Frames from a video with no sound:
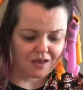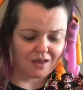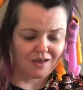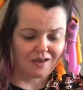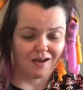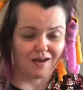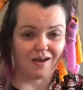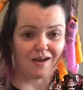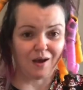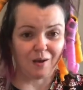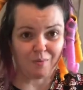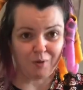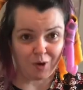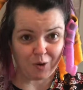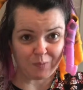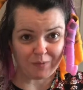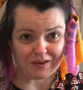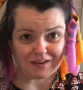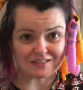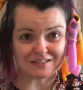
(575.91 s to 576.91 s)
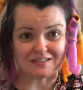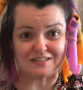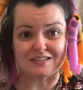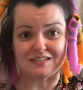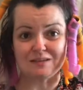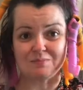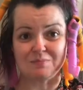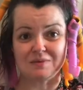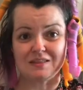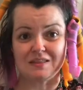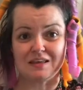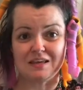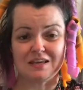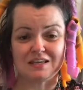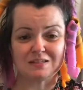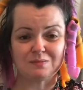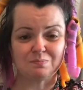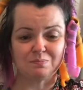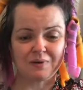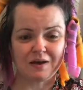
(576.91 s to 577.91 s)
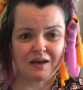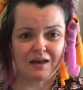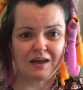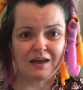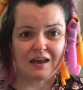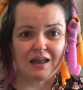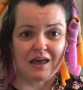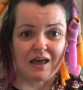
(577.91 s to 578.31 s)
I am hoping to sleep in these, but